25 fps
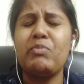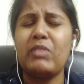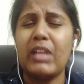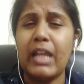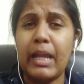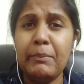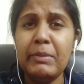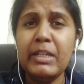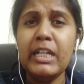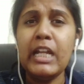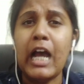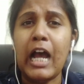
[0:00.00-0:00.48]

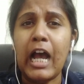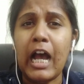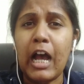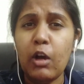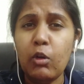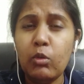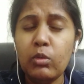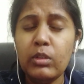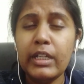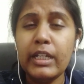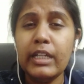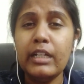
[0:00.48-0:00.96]
I mean,
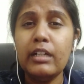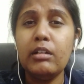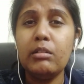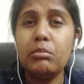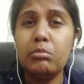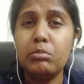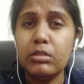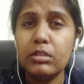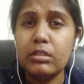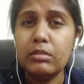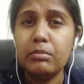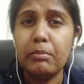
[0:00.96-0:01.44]
how can a
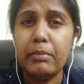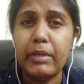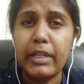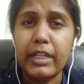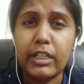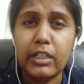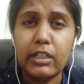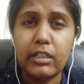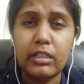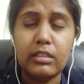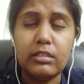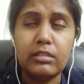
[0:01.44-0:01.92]
book
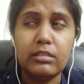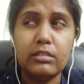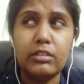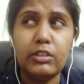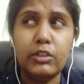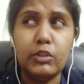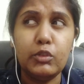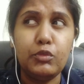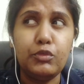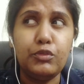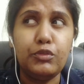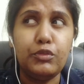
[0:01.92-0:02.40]
make
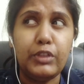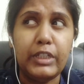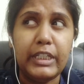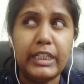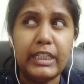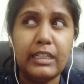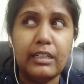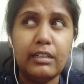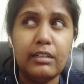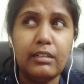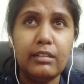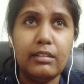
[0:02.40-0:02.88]
you
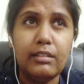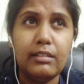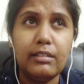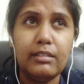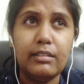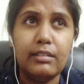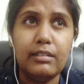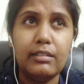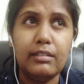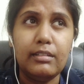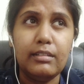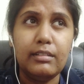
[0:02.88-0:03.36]
feel
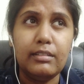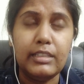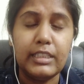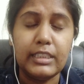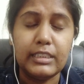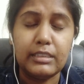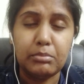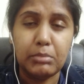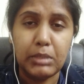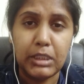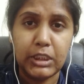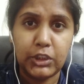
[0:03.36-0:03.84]

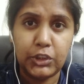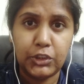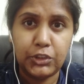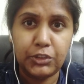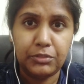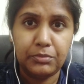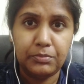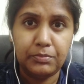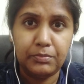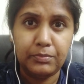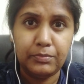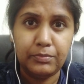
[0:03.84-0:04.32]
this much?